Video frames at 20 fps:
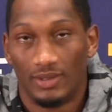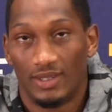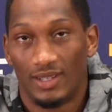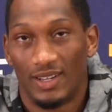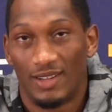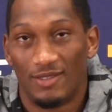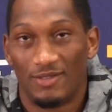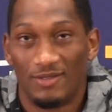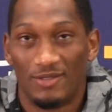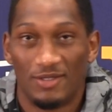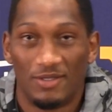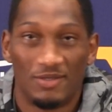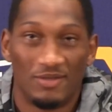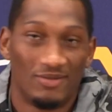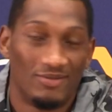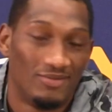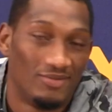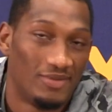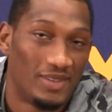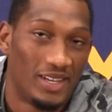I don't know.
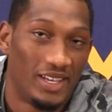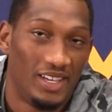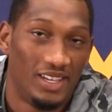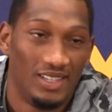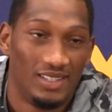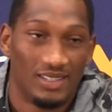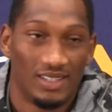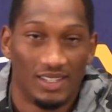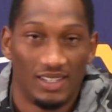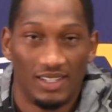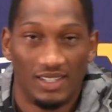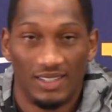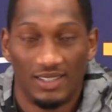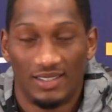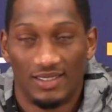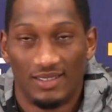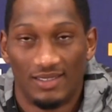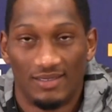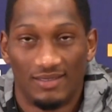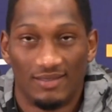My hands, I
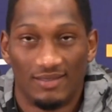guess.